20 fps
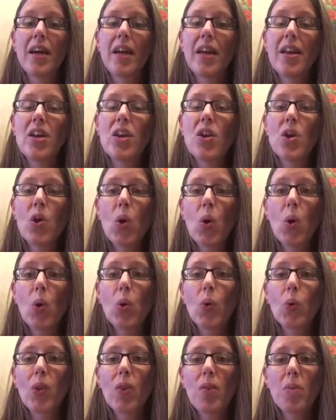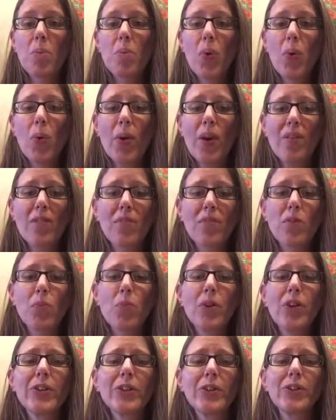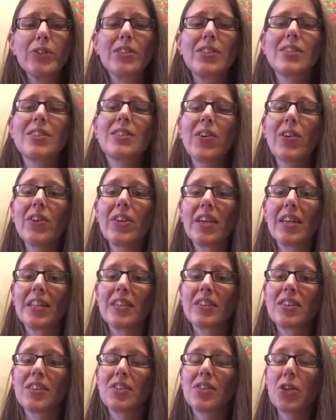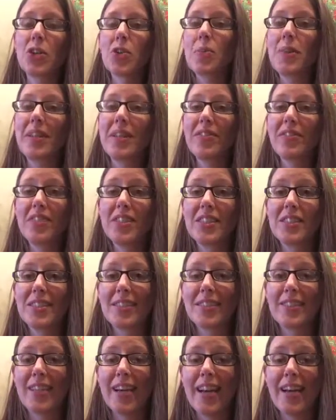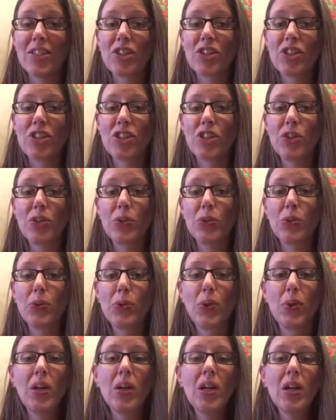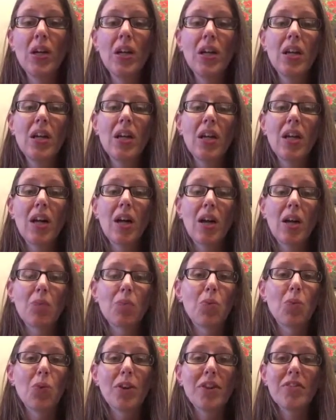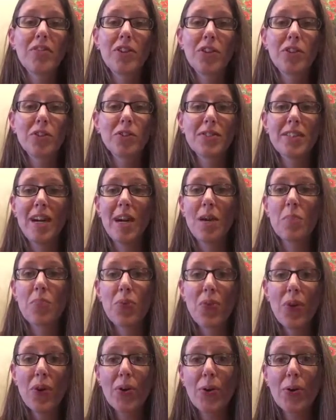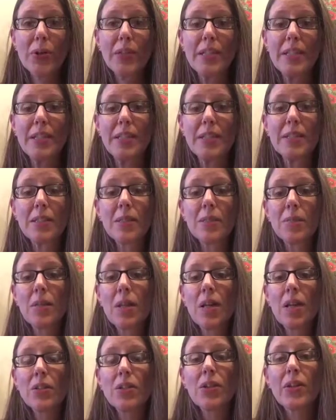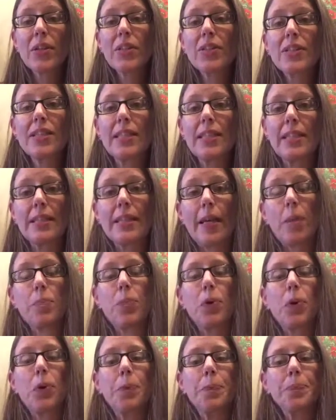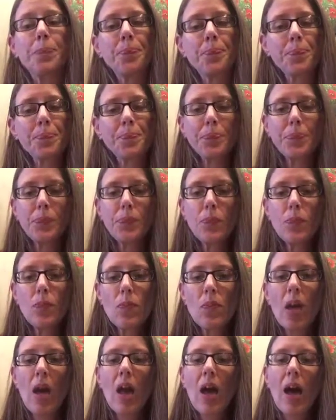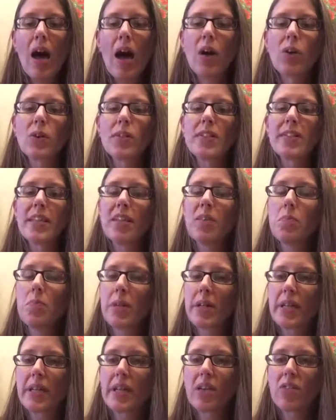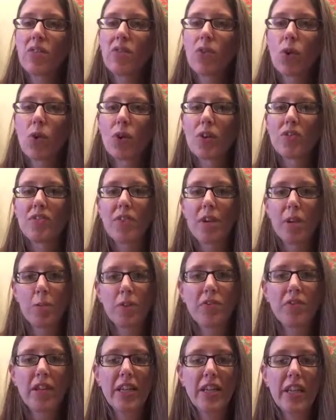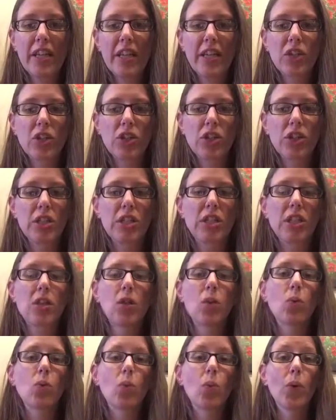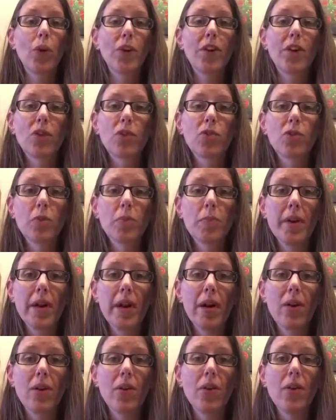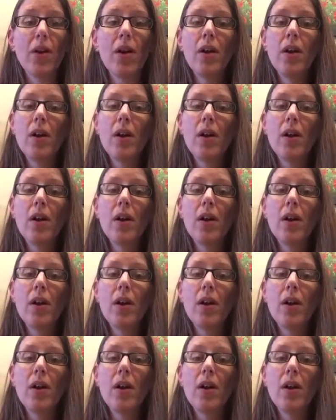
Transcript: and know the point from where you're starting. Determine if it's attached to one of your top priorities. So here's the example. I'll save money for a family vacation 1 year from now.